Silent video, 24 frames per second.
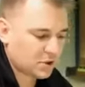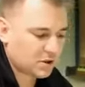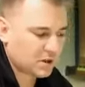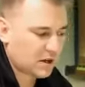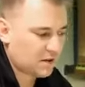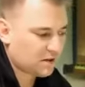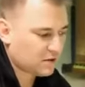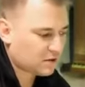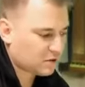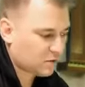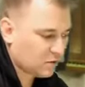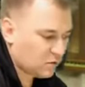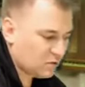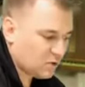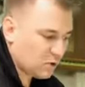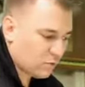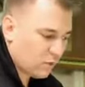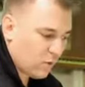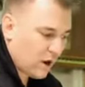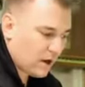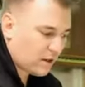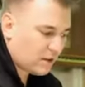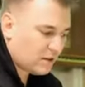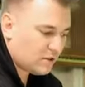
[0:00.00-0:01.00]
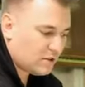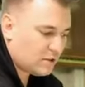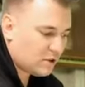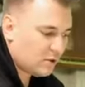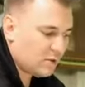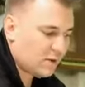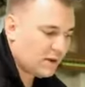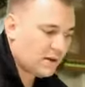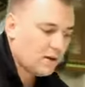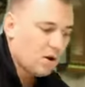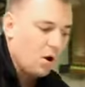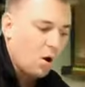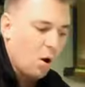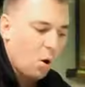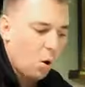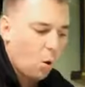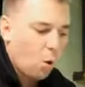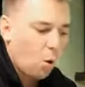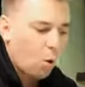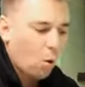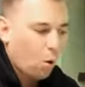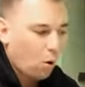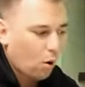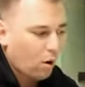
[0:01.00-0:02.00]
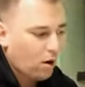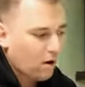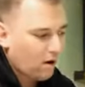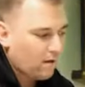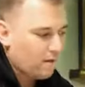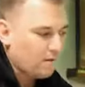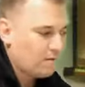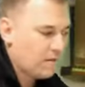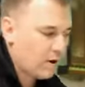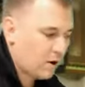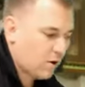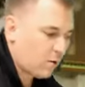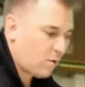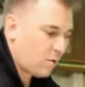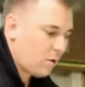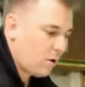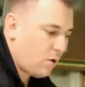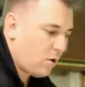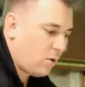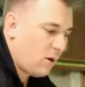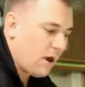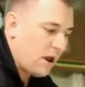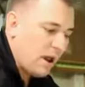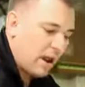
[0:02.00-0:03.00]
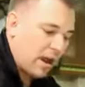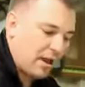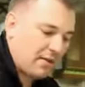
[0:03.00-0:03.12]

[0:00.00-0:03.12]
You can either screw it directly to it or Velcro,